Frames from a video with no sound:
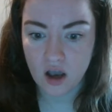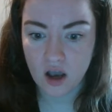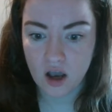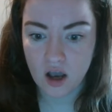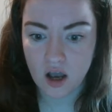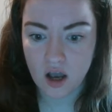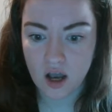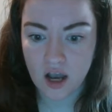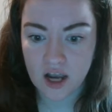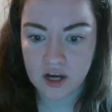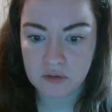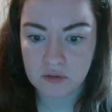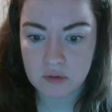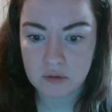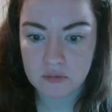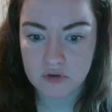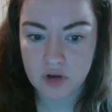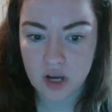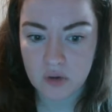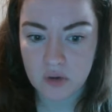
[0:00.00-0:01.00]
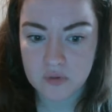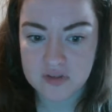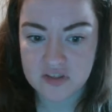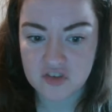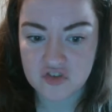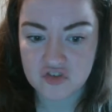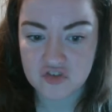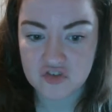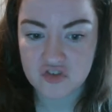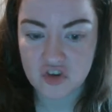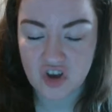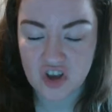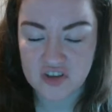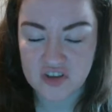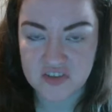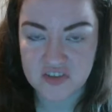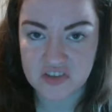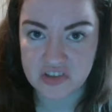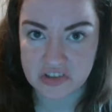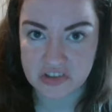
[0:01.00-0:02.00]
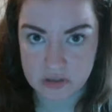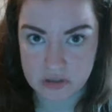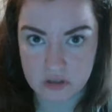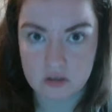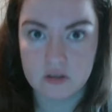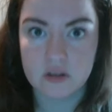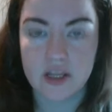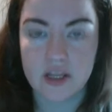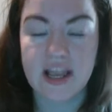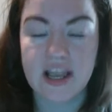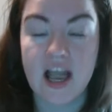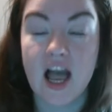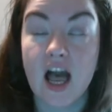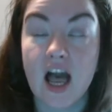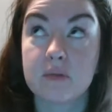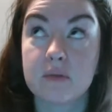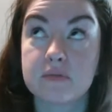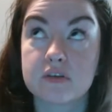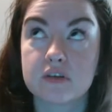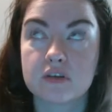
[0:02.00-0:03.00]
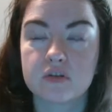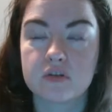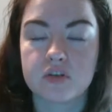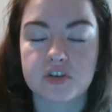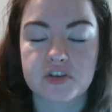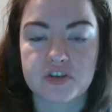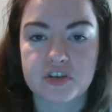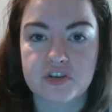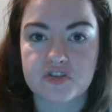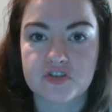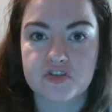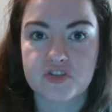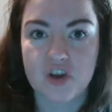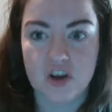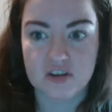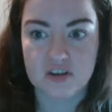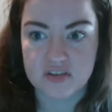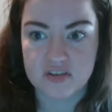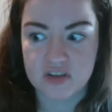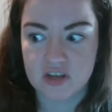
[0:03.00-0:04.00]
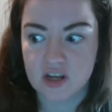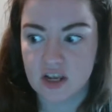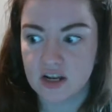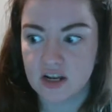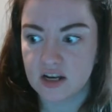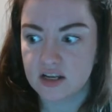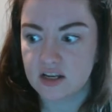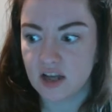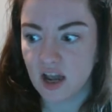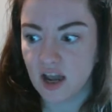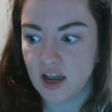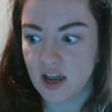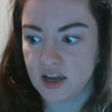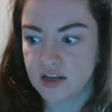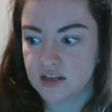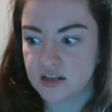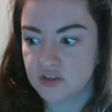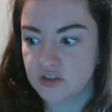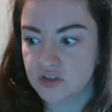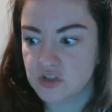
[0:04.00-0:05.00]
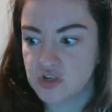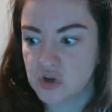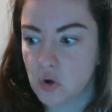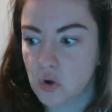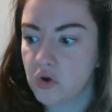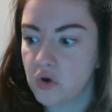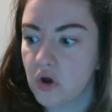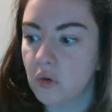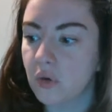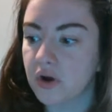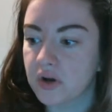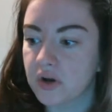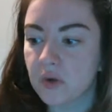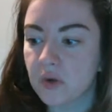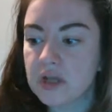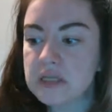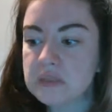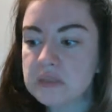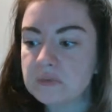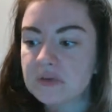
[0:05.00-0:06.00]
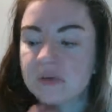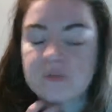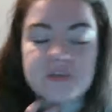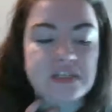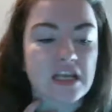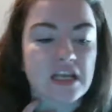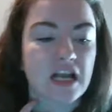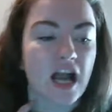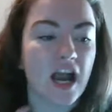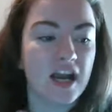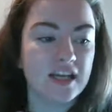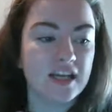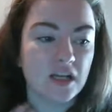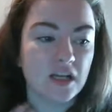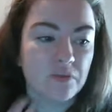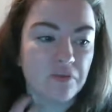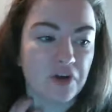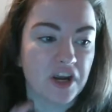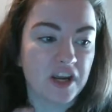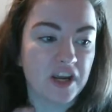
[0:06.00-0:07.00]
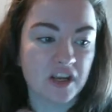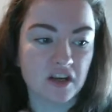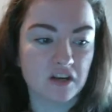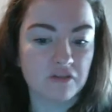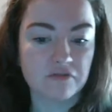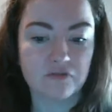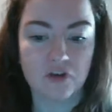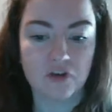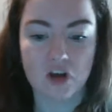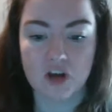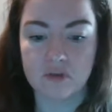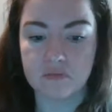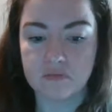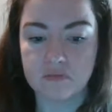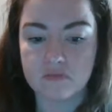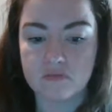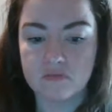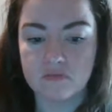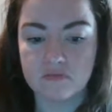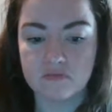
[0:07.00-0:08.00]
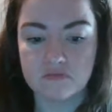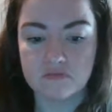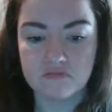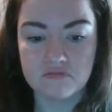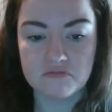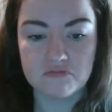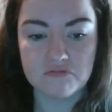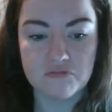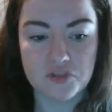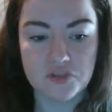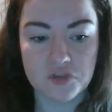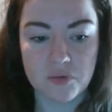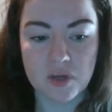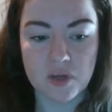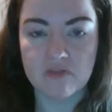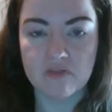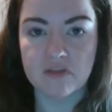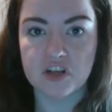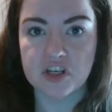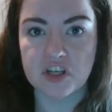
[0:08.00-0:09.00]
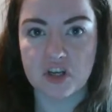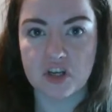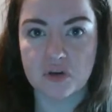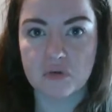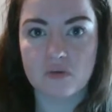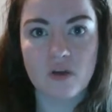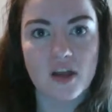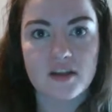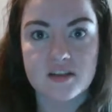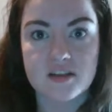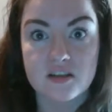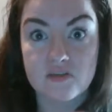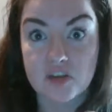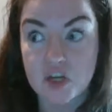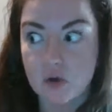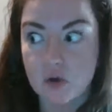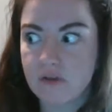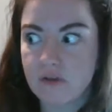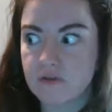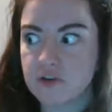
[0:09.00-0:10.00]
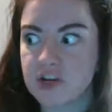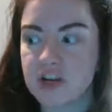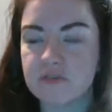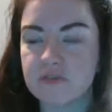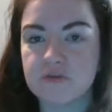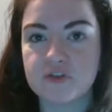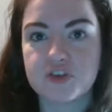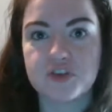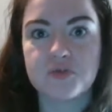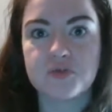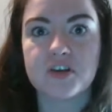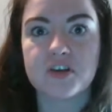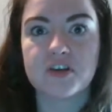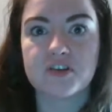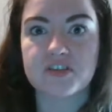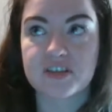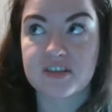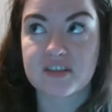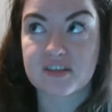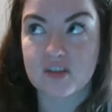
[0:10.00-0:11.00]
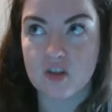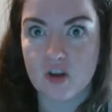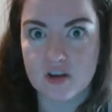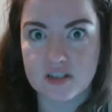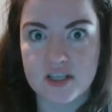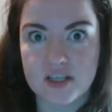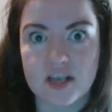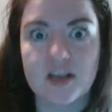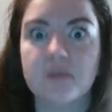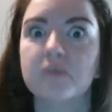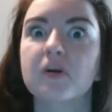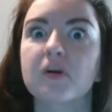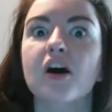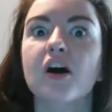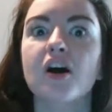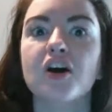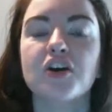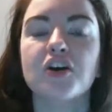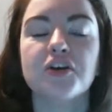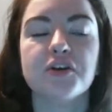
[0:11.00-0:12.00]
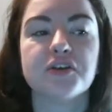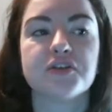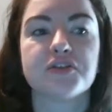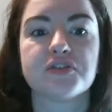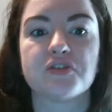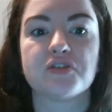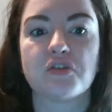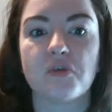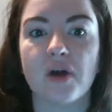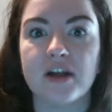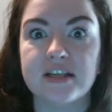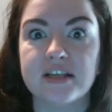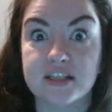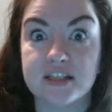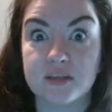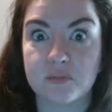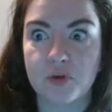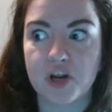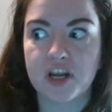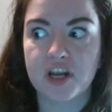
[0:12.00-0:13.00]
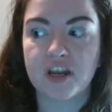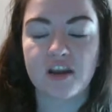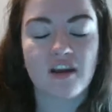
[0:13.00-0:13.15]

I remember I was exhausted, like absolutely just exhausted, and I don't know what it was, but I was like, I need a break from doing a video. I did a video every day for two years. That's a long time. So I needed a break.